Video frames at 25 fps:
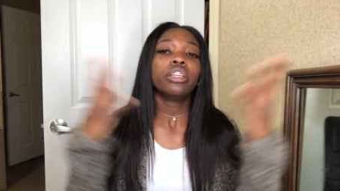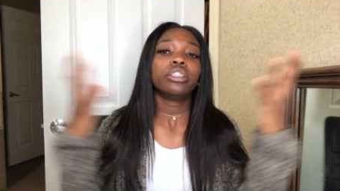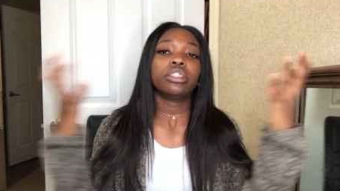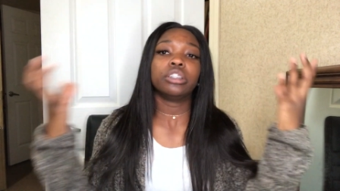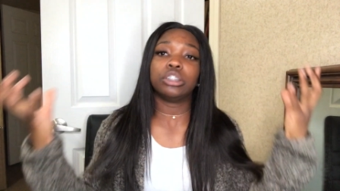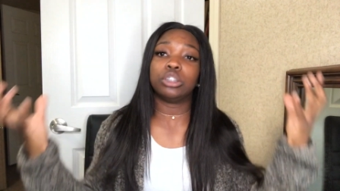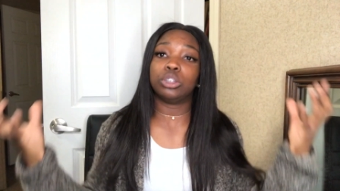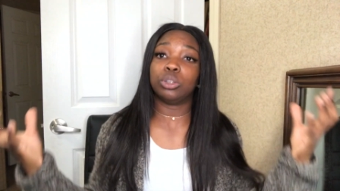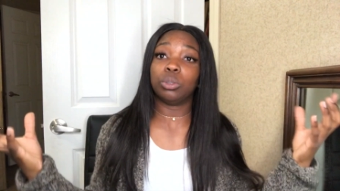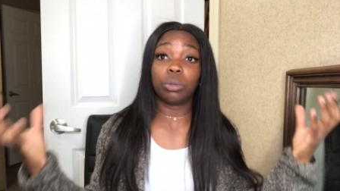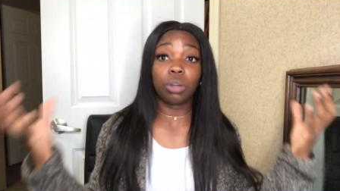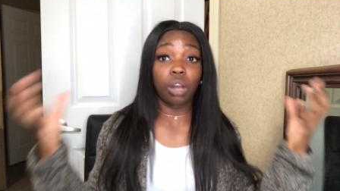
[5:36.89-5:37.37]

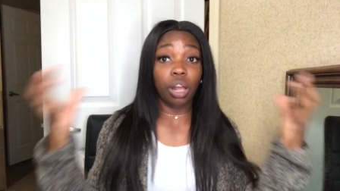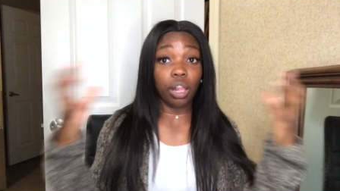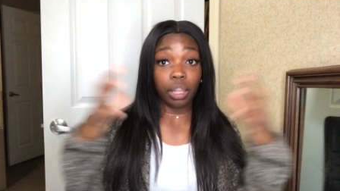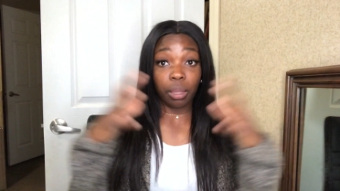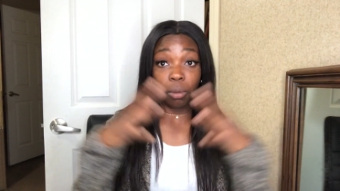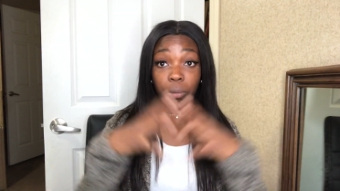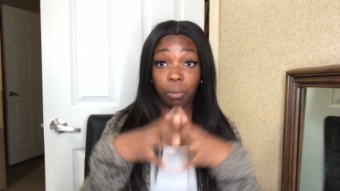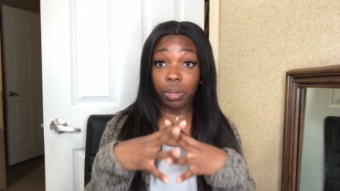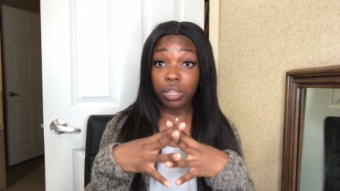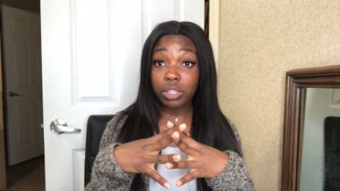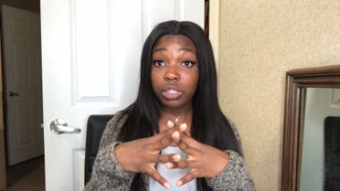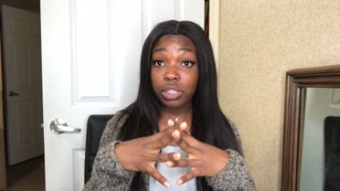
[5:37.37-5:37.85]
Just do it all
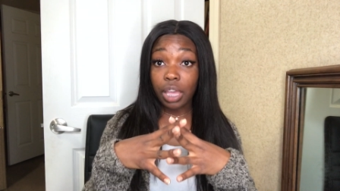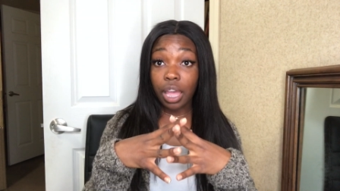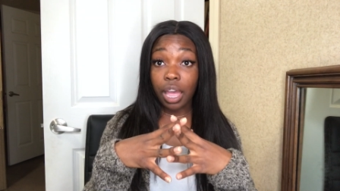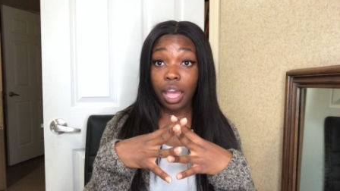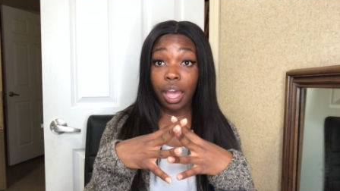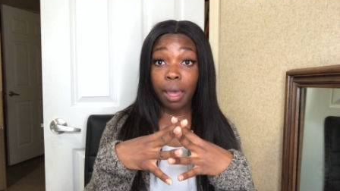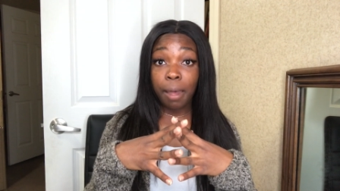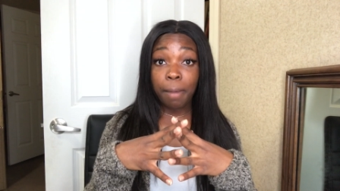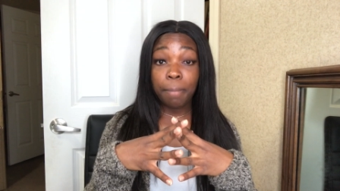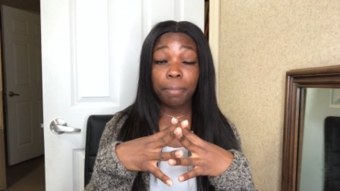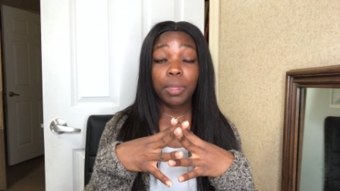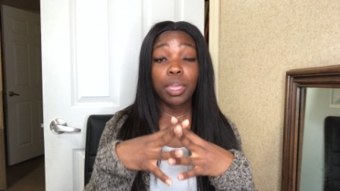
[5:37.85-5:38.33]
at one
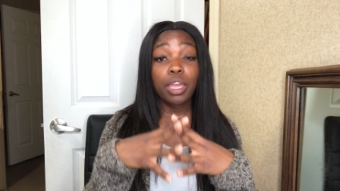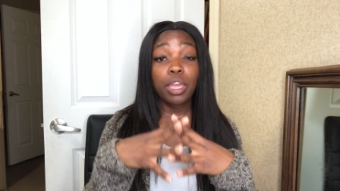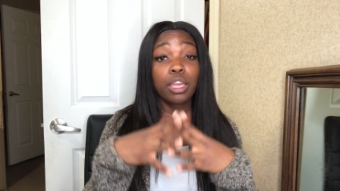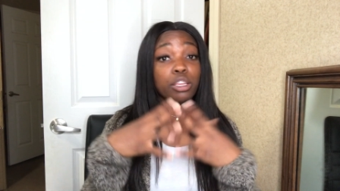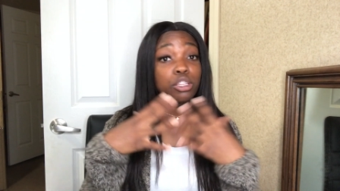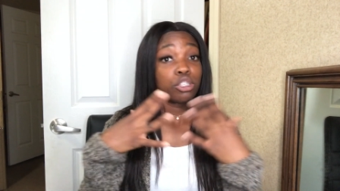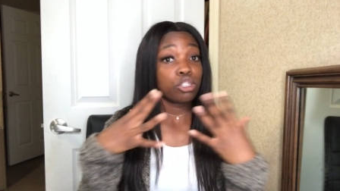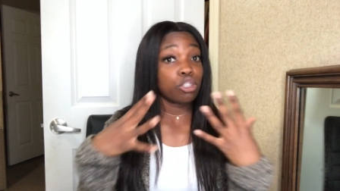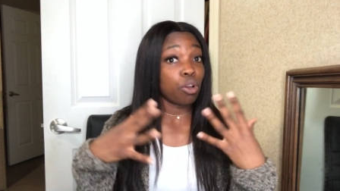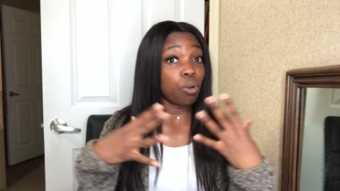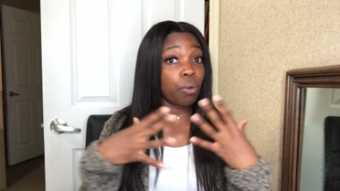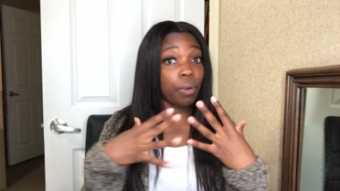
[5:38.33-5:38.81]
time
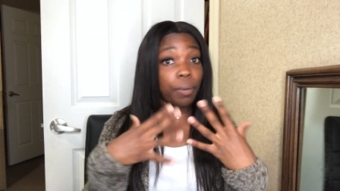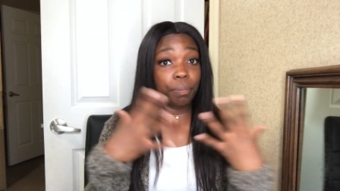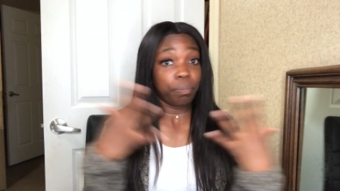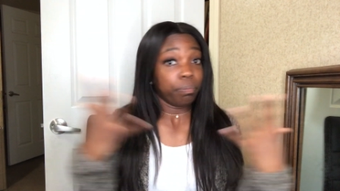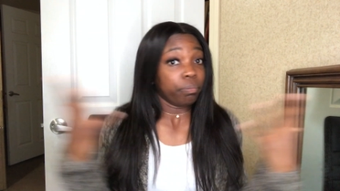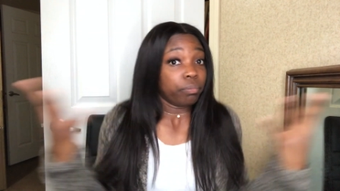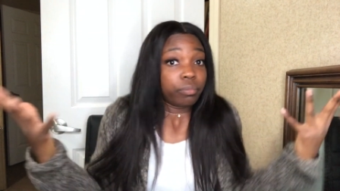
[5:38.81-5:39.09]
so